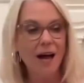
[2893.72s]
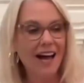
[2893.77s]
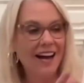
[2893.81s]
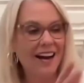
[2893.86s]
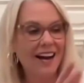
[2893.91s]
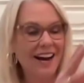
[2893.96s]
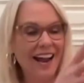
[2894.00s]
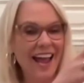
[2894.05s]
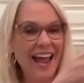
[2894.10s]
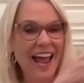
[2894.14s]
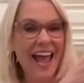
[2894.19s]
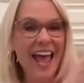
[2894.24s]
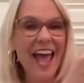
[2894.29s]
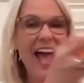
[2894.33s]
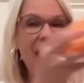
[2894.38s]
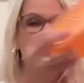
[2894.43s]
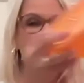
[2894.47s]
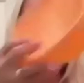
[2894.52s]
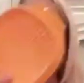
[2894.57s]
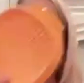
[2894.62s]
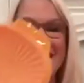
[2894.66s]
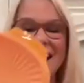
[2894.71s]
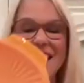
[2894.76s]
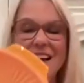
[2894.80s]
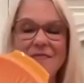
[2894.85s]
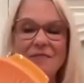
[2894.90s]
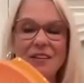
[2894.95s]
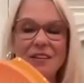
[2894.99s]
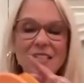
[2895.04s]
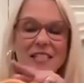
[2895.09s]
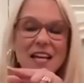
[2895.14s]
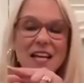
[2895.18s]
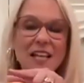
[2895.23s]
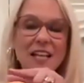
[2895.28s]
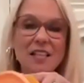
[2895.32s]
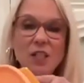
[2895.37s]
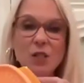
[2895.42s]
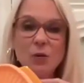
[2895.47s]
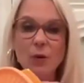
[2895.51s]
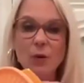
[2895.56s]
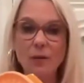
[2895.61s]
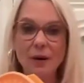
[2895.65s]
All right. And I love it. It's got the
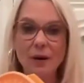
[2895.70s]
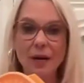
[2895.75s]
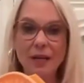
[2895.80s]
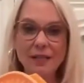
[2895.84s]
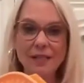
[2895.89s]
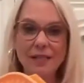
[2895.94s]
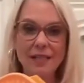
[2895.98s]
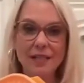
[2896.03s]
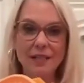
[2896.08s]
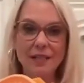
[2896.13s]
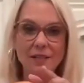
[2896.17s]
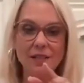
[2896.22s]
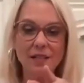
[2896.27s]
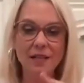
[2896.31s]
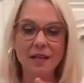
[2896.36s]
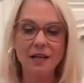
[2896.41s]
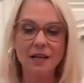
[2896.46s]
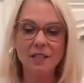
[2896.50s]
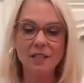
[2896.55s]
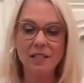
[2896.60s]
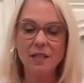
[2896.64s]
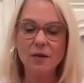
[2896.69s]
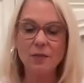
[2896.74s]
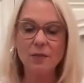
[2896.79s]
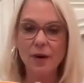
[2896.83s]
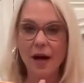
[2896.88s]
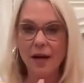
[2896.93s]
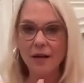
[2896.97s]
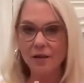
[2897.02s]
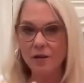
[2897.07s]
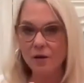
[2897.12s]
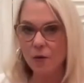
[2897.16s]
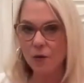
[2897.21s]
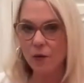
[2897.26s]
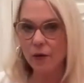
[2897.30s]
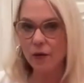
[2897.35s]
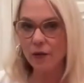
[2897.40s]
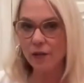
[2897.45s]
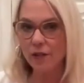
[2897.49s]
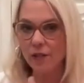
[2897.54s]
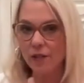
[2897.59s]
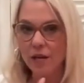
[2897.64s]
square round seals. Now, see the rounded
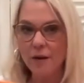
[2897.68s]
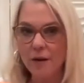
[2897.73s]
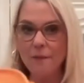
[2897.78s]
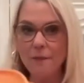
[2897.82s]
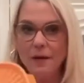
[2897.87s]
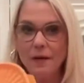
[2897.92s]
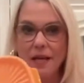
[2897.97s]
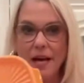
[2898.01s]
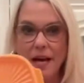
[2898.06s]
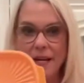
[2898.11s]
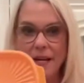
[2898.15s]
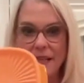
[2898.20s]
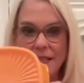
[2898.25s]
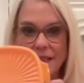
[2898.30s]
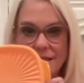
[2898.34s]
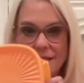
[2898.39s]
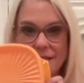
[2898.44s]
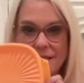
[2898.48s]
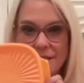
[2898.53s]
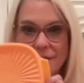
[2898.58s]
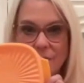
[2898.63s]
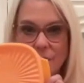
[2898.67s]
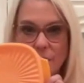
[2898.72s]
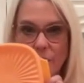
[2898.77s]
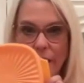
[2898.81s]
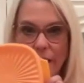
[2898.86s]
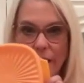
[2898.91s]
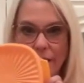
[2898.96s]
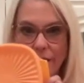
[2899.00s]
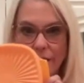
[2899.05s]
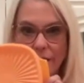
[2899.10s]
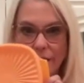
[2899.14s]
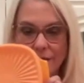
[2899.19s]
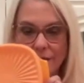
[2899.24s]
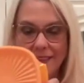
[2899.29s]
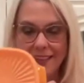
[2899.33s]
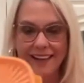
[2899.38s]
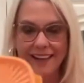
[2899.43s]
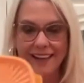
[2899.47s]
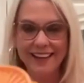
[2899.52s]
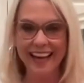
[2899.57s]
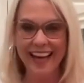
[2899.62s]
corners, but yet it's square.
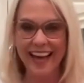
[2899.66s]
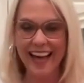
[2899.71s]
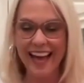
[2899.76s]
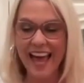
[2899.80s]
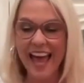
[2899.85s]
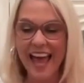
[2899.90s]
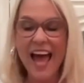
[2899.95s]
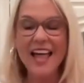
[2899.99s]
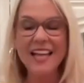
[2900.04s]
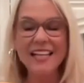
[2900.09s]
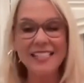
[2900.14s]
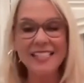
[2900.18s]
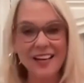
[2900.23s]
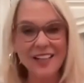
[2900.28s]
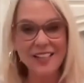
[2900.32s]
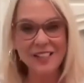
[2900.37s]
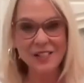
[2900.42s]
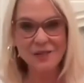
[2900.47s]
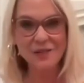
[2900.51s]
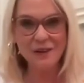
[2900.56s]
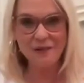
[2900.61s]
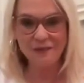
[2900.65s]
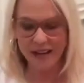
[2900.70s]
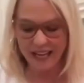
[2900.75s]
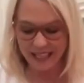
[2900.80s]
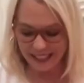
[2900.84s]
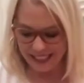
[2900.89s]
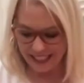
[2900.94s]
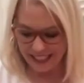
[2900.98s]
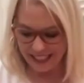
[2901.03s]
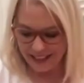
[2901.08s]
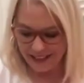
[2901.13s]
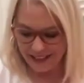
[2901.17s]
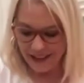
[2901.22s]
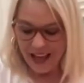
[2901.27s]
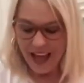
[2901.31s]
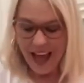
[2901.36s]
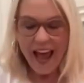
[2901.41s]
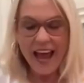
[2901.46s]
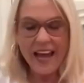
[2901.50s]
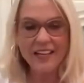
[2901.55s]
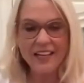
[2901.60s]
Okay. And it's called a square round seal
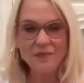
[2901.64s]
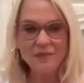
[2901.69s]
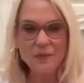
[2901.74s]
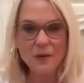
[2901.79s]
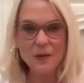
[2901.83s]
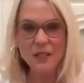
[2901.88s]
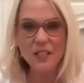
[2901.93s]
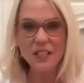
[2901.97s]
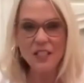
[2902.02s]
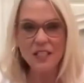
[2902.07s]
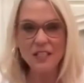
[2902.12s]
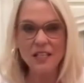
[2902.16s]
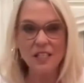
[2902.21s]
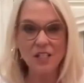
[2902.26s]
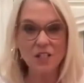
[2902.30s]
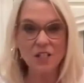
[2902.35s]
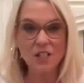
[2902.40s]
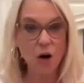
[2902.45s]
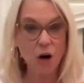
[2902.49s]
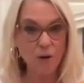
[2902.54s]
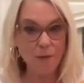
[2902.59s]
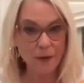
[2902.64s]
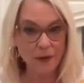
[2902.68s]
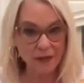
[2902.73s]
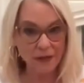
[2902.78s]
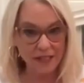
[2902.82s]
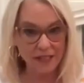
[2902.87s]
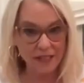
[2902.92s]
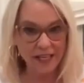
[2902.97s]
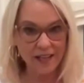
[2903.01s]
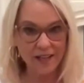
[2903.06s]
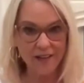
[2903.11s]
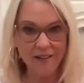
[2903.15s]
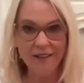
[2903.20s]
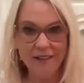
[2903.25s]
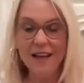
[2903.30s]
and pushing a starburst seal